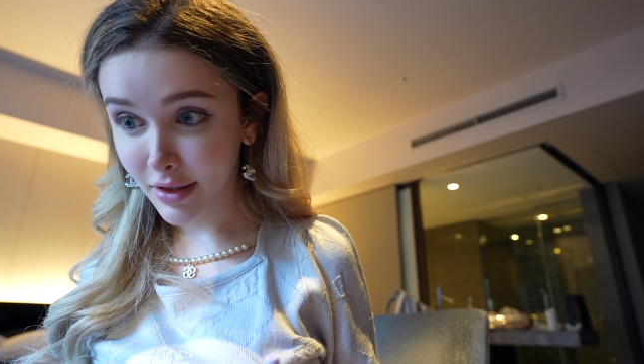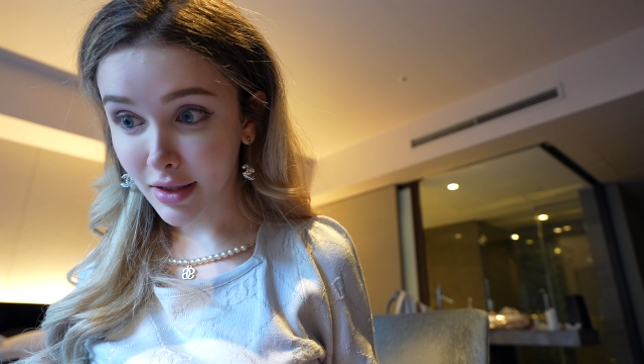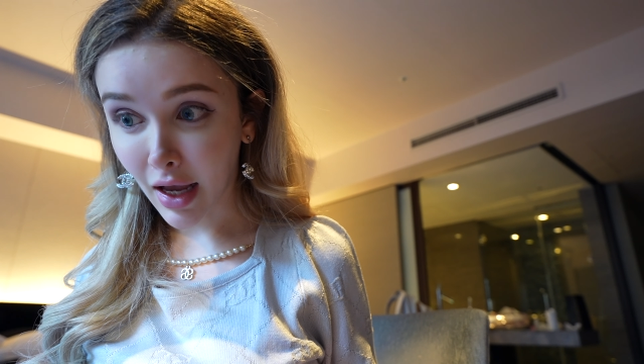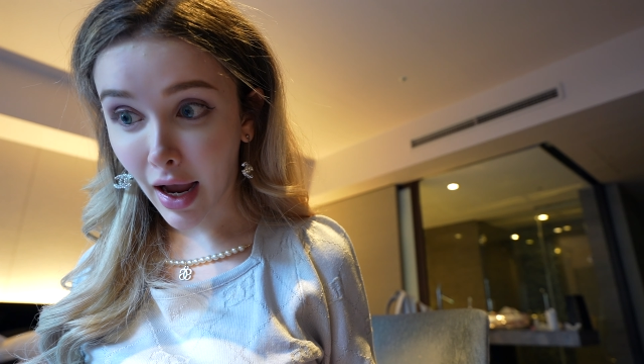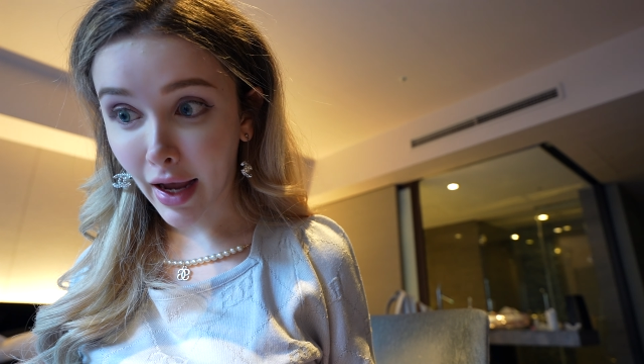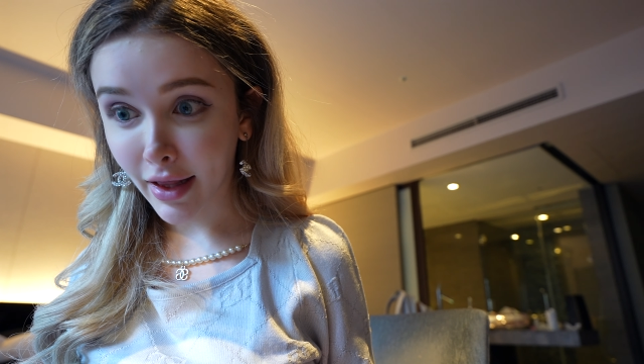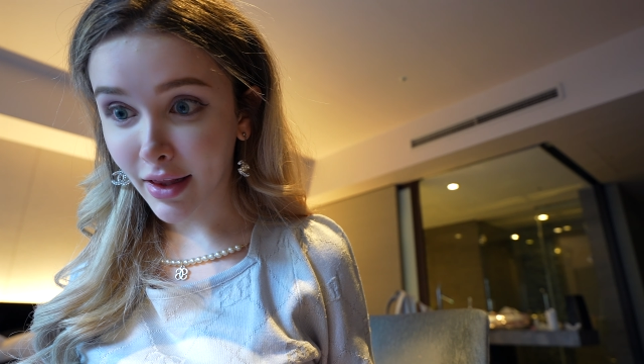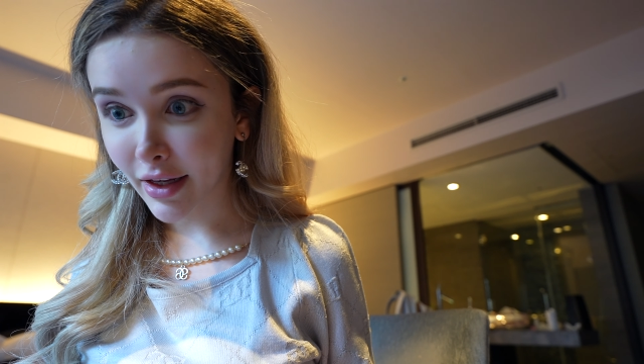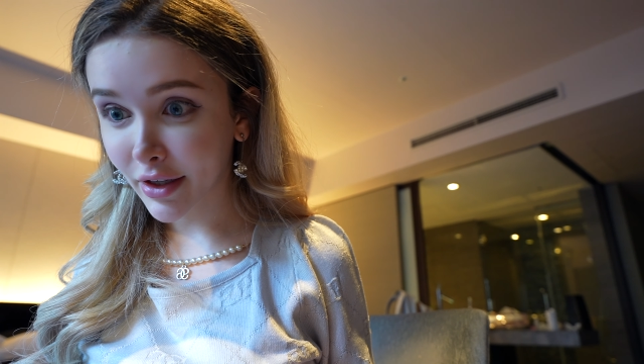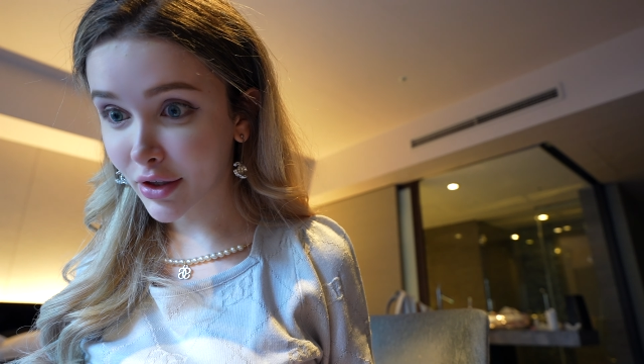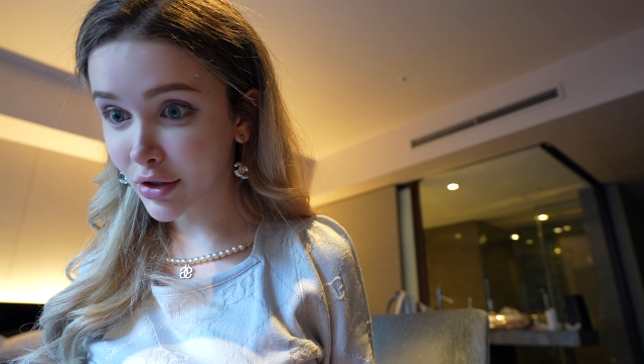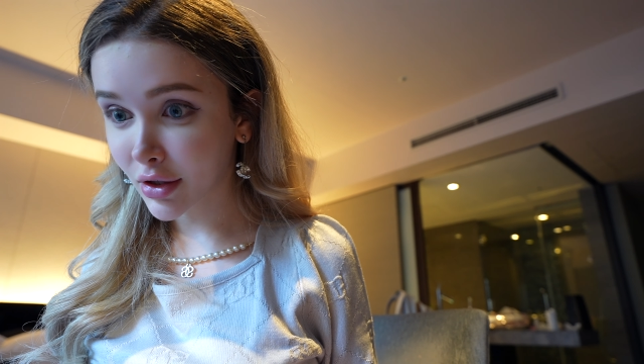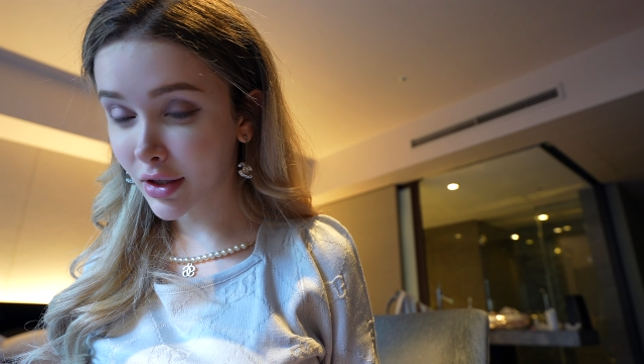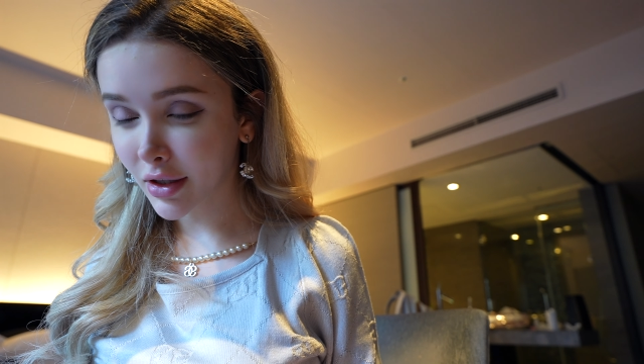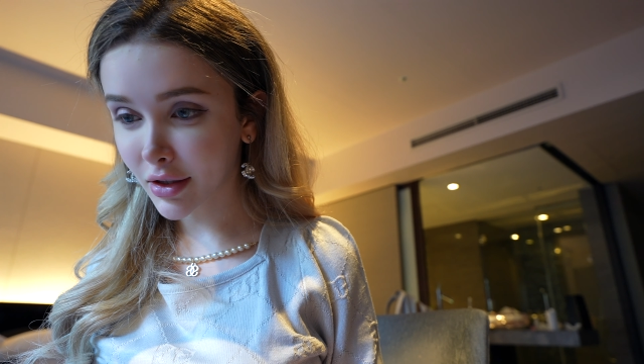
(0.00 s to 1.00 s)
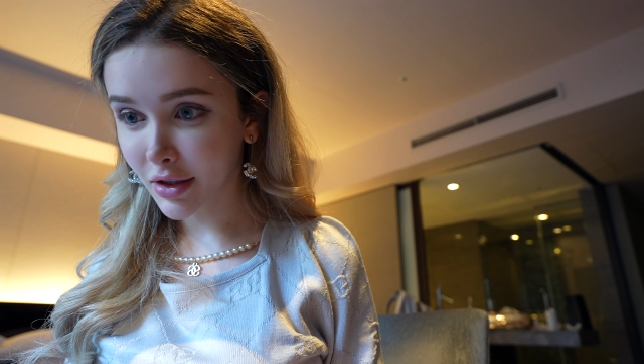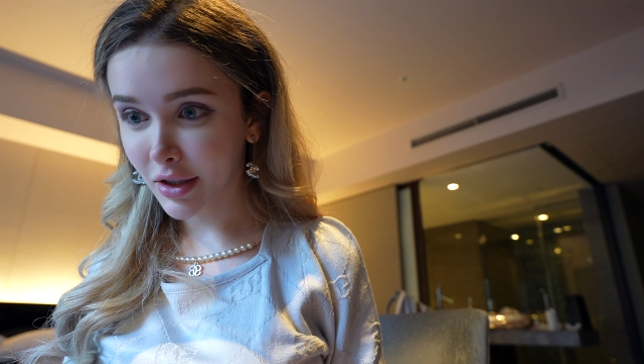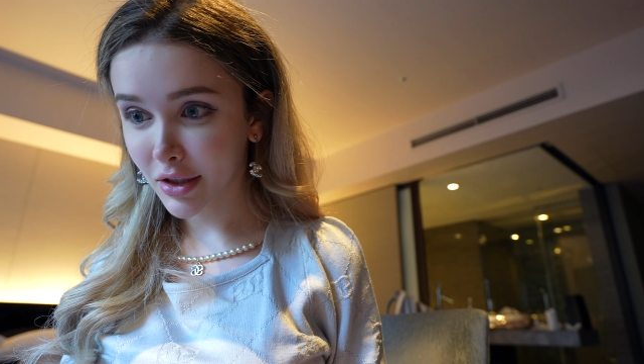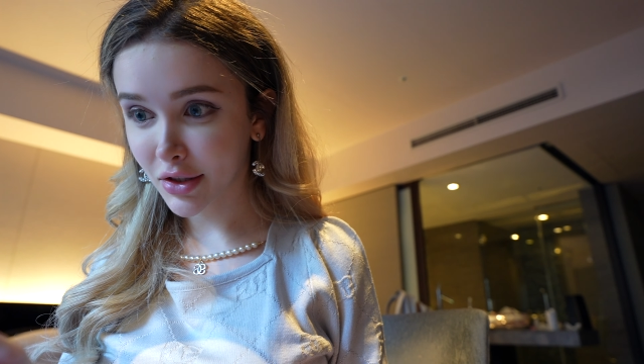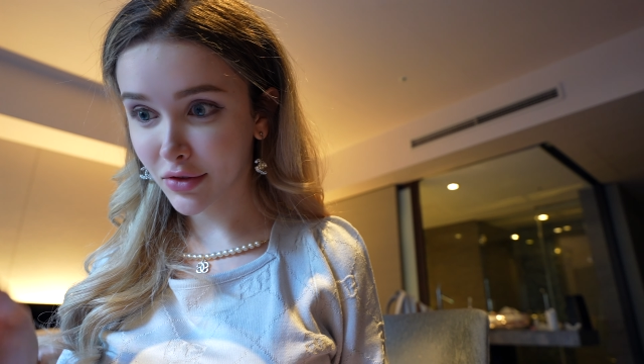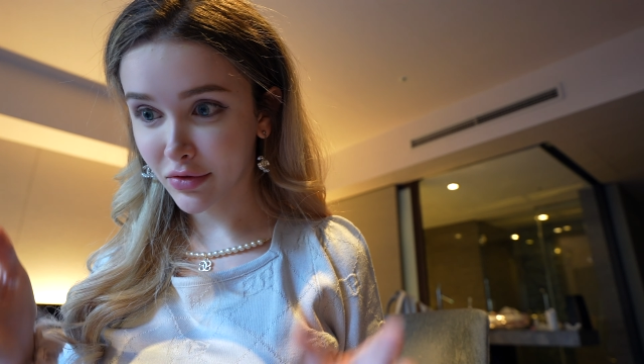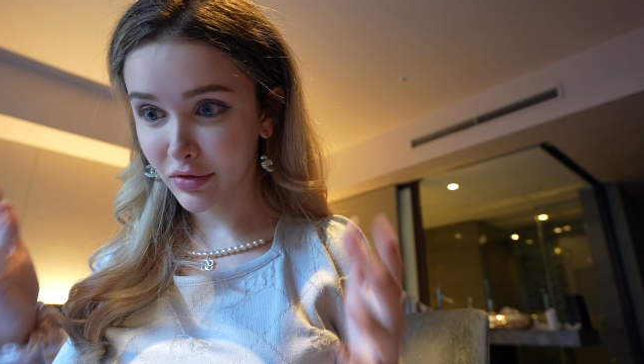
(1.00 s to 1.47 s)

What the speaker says: eyeliner look looks